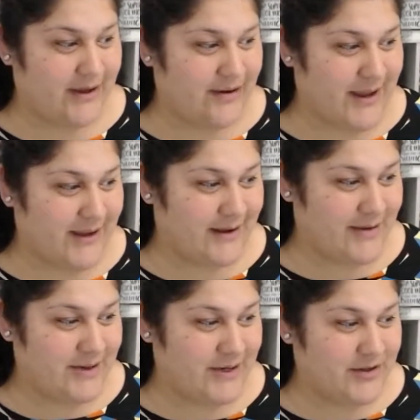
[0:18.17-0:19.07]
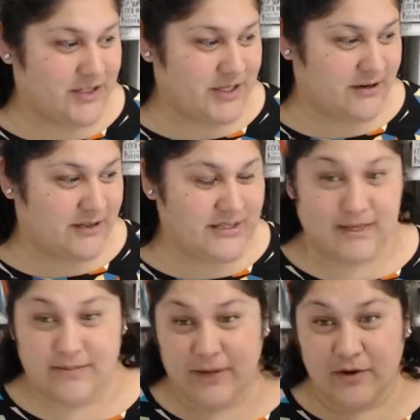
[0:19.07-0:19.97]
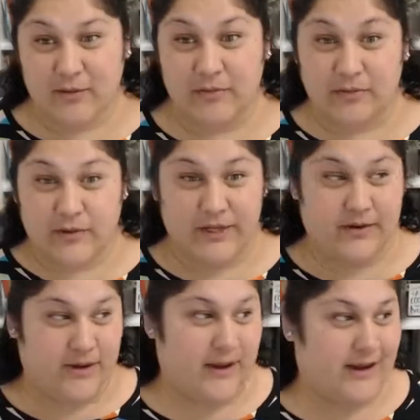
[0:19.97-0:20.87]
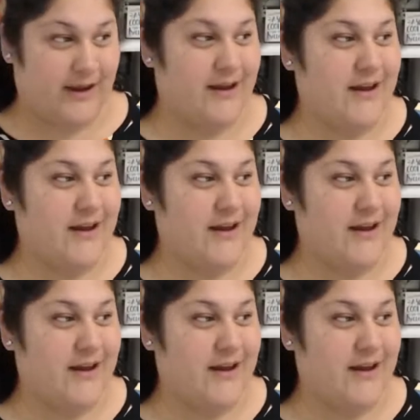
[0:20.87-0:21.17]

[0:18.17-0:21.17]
Okay, I'm going to go share this in my group really quick.